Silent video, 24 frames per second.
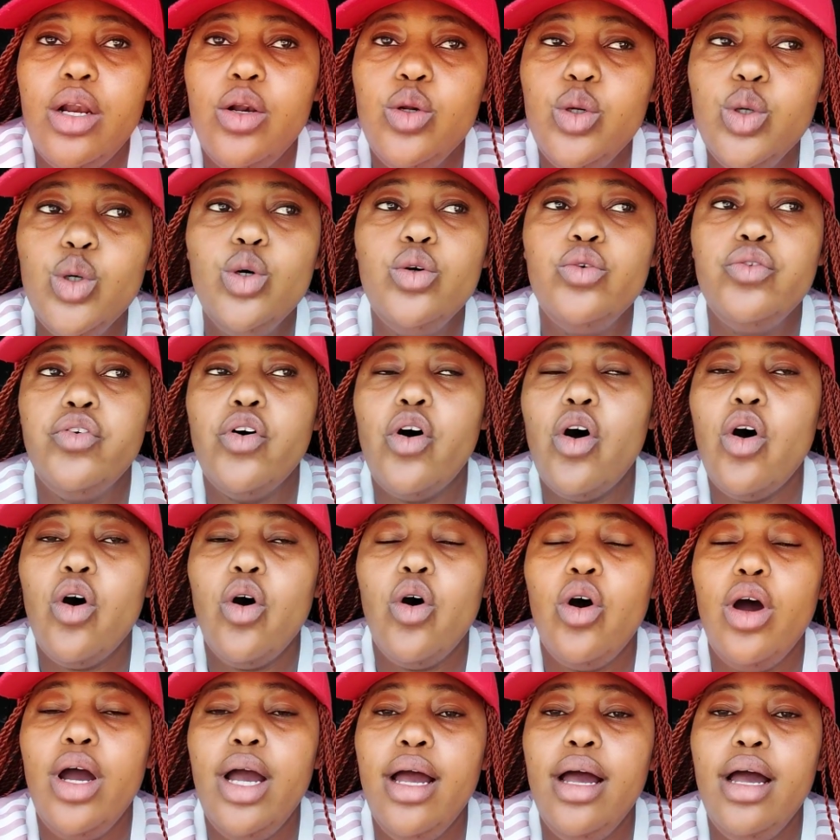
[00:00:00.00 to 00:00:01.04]
look
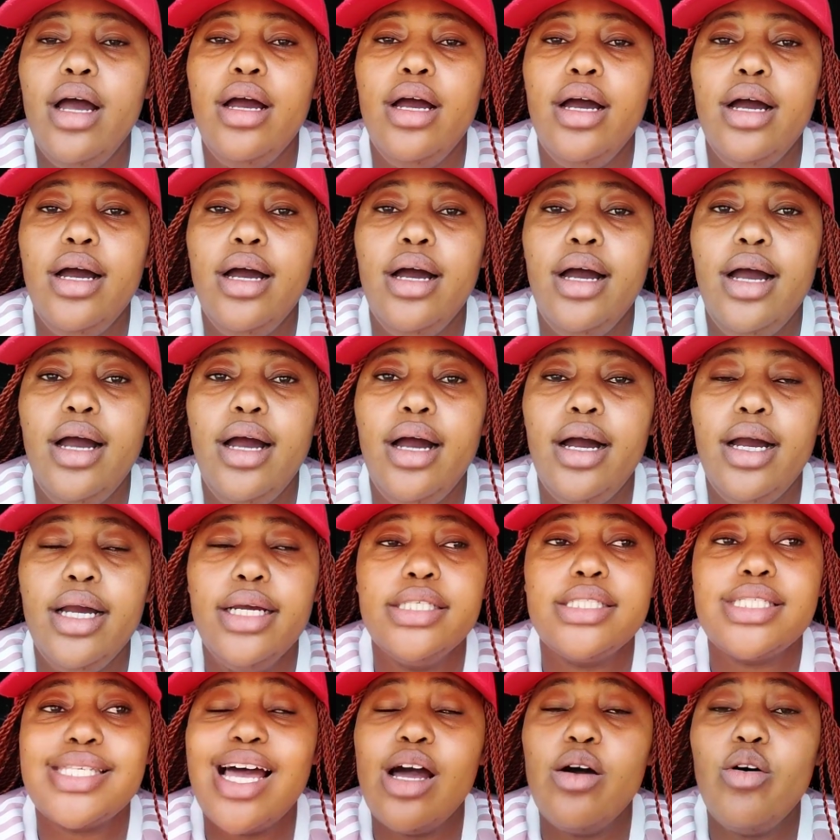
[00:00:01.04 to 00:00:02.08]
for
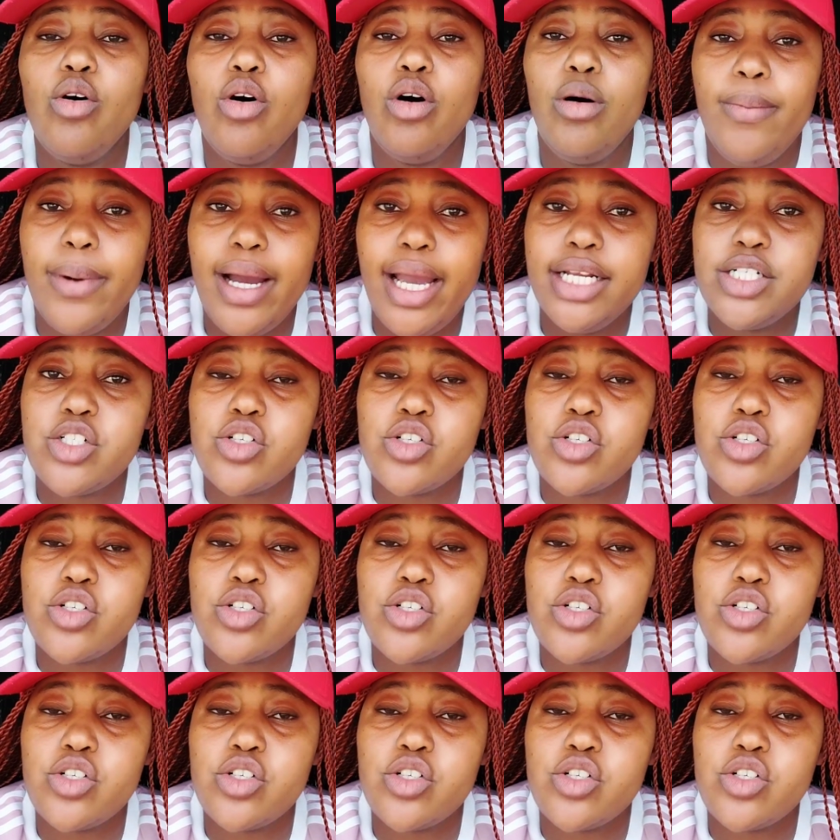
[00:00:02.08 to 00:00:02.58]
sangoma,